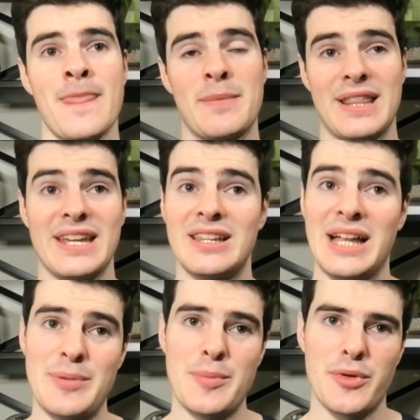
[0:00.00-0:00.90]
But I think a
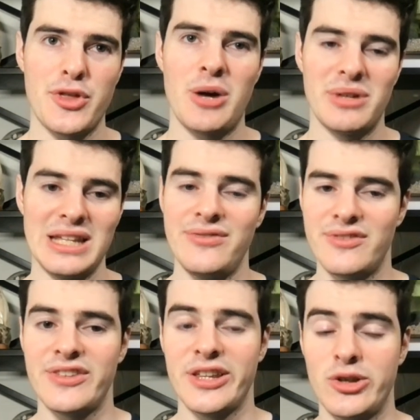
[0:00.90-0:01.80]
lot of people thought, well, even
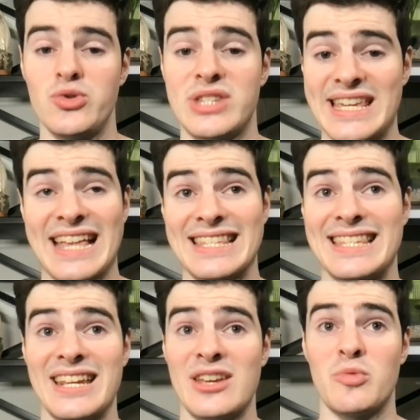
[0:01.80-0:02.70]
if they lose to Kansas
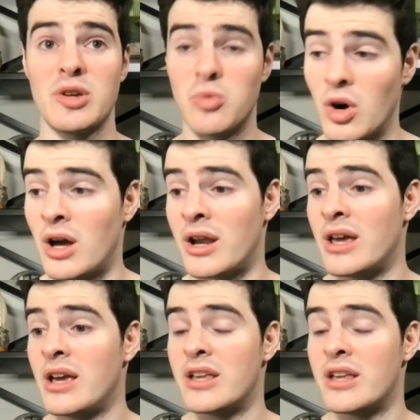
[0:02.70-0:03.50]
City in week one,